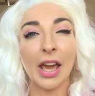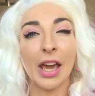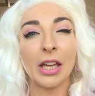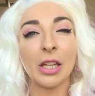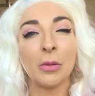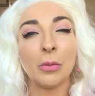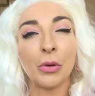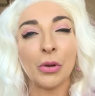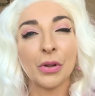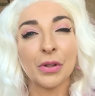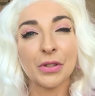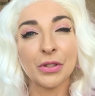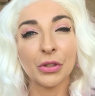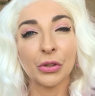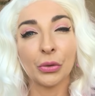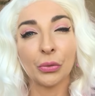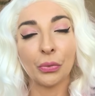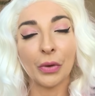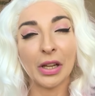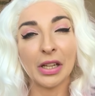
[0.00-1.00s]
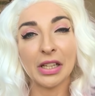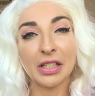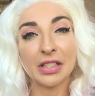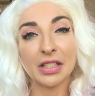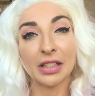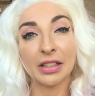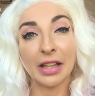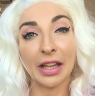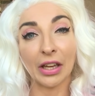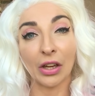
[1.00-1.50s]
And I'm also ready
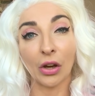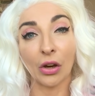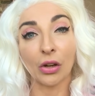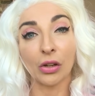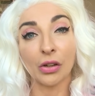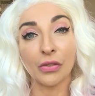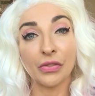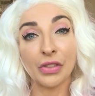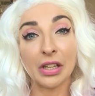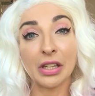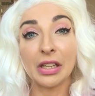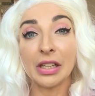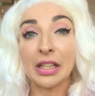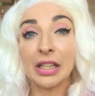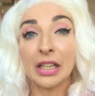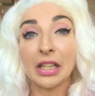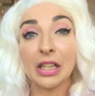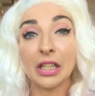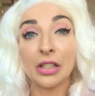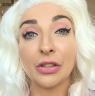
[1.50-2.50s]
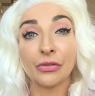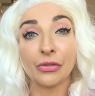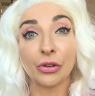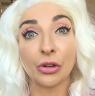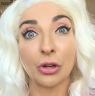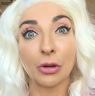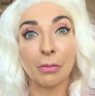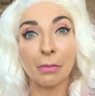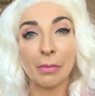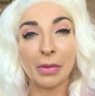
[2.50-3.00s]
to let go of the need
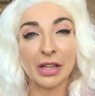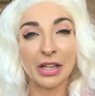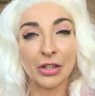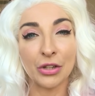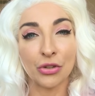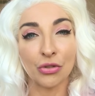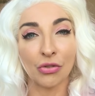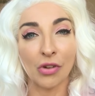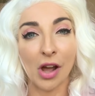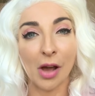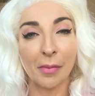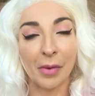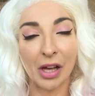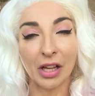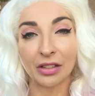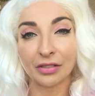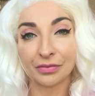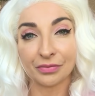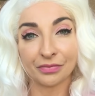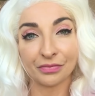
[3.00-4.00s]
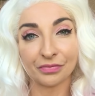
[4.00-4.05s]
for a bit of drama.